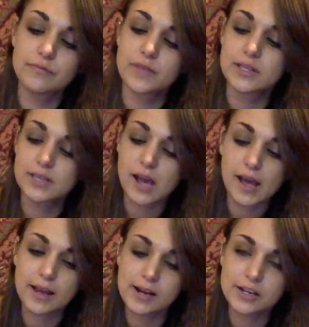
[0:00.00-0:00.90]
It's
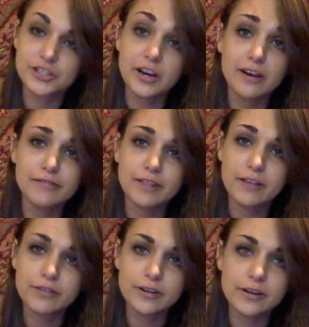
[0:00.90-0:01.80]
got a cherry
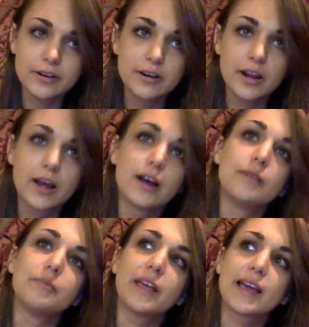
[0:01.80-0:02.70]
flavor.
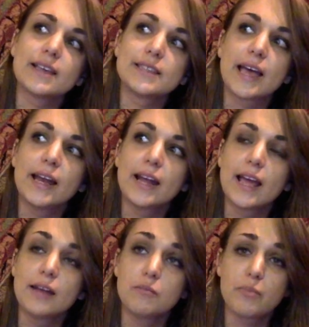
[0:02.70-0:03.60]
Like I said,
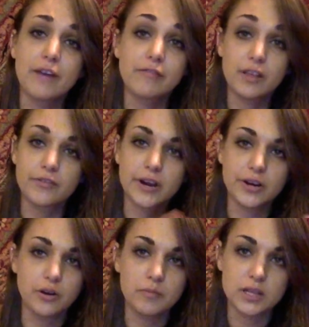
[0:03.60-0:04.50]
and by flavor I
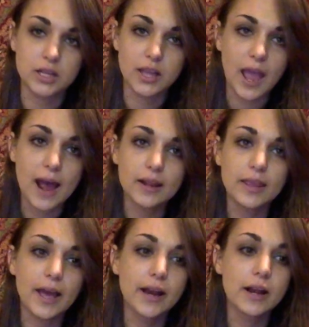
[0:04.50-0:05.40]
don't mean that they added
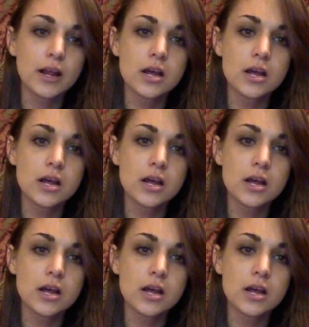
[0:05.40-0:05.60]
that.